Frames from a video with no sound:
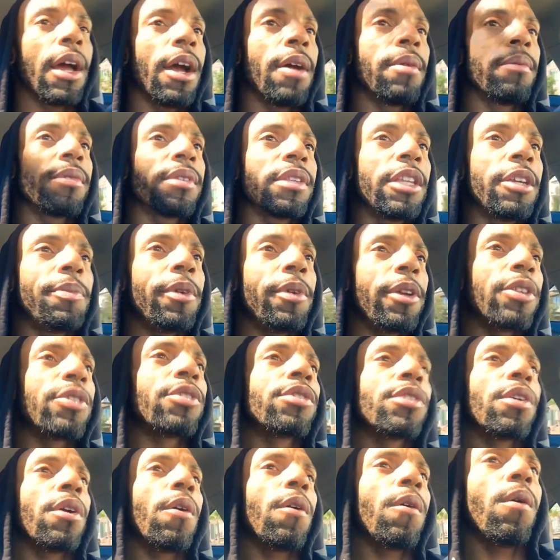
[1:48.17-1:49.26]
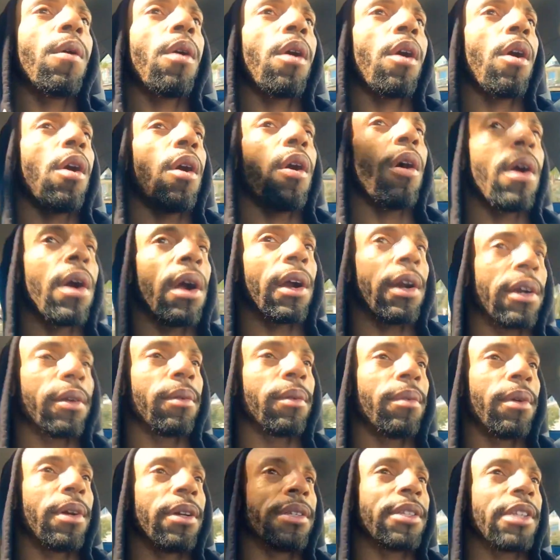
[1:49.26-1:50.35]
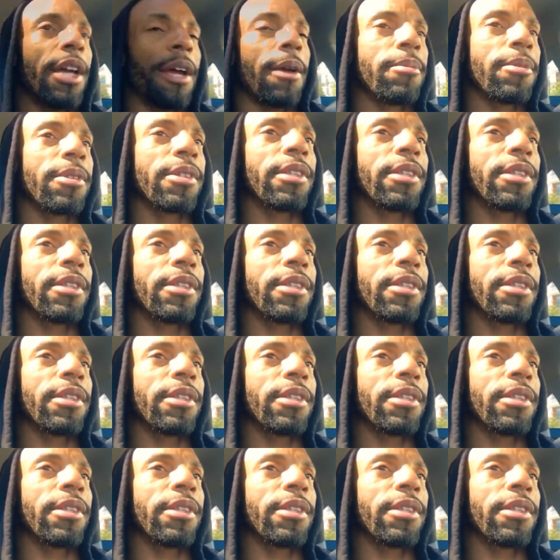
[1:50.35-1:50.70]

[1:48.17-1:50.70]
I'm sleeping so hard once I'm